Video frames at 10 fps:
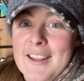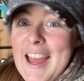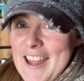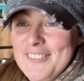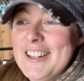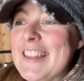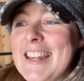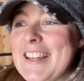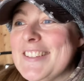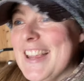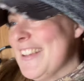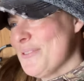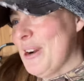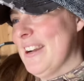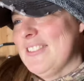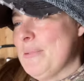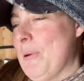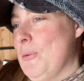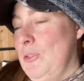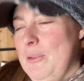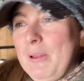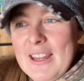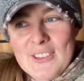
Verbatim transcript: Everything is, is where it's supposed to be.